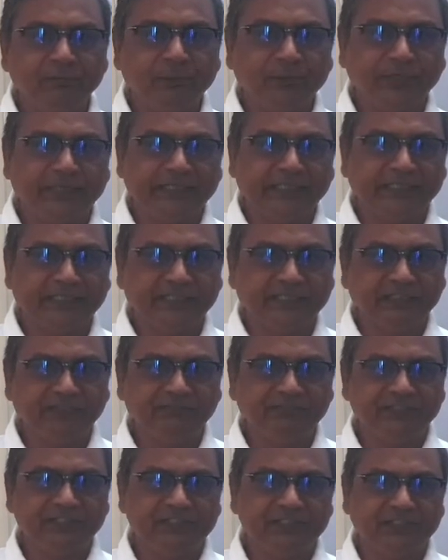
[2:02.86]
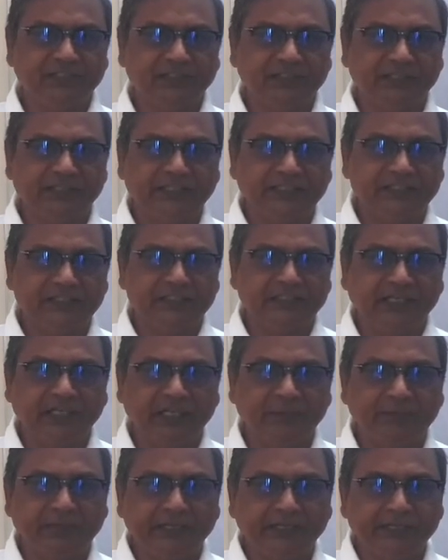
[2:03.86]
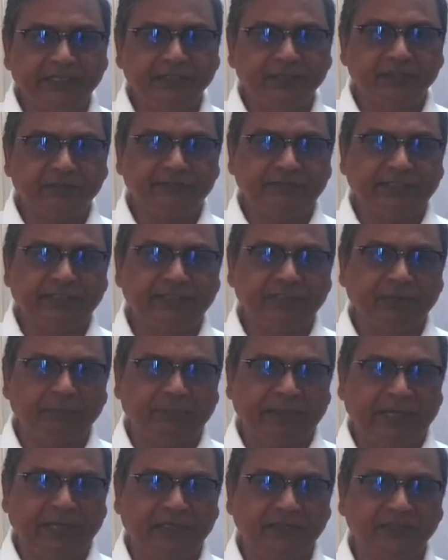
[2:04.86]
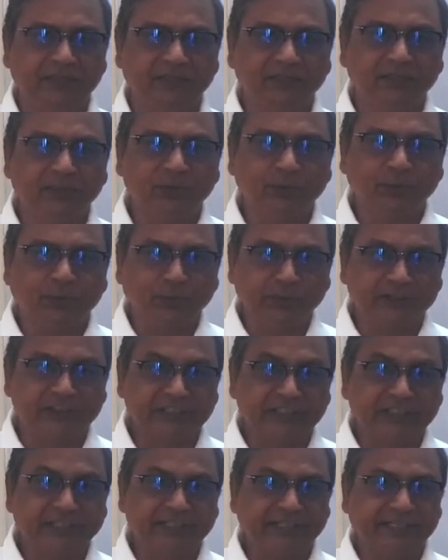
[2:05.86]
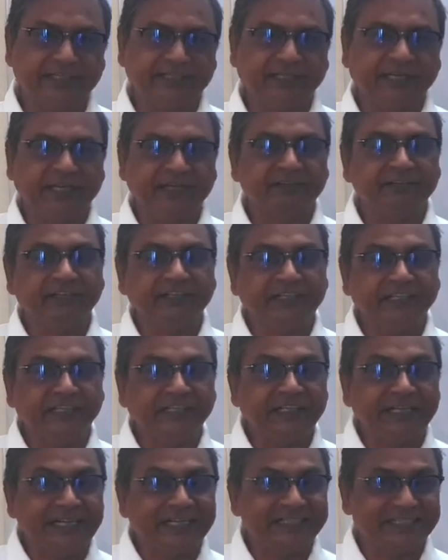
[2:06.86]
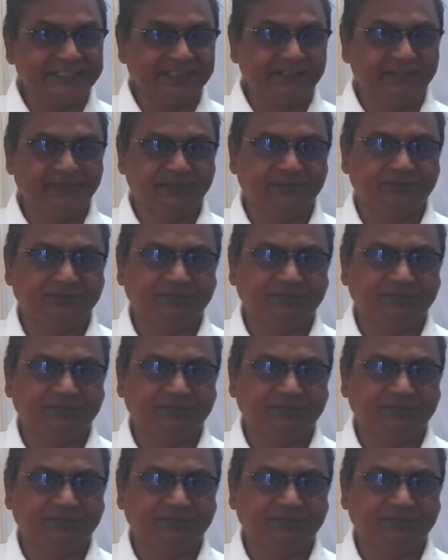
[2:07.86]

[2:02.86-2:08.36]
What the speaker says: important key feature is the ability of dental plaque to concentrate and retain acid.